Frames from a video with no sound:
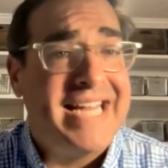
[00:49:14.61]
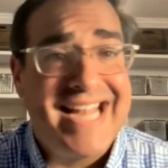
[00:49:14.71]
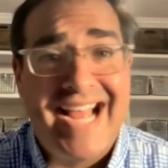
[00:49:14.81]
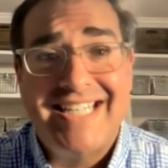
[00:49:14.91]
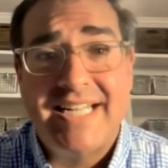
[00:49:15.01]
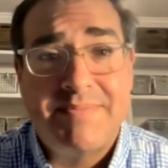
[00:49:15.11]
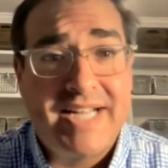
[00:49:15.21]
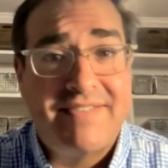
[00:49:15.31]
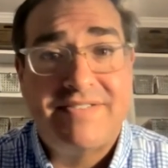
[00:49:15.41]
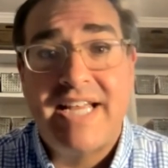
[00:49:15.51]
and nine times
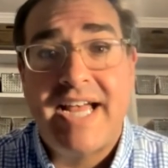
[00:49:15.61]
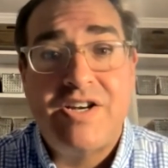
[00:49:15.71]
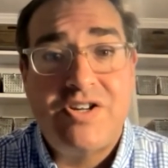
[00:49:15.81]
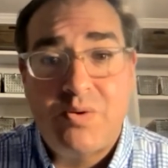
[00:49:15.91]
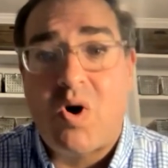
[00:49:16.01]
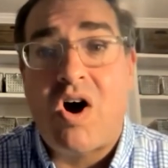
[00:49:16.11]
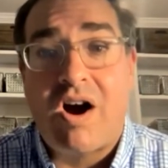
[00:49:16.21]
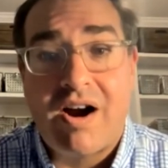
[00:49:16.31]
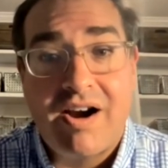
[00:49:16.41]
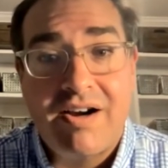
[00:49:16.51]
out of 10, you
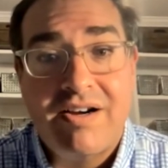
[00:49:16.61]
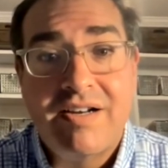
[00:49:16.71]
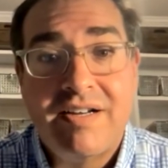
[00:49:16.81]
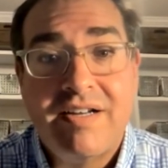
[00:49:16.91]
are.